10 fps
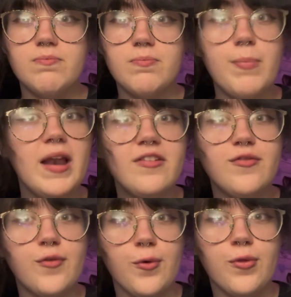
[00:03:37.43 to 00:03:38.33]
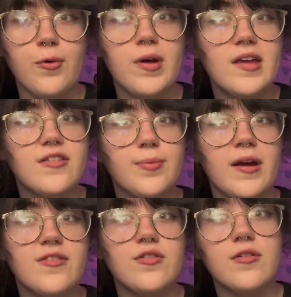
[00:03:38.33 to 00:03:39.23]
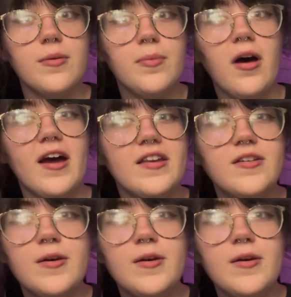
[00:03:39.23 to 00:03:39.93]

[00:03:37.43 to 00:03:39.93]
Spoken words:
malice aforethought, express or implied.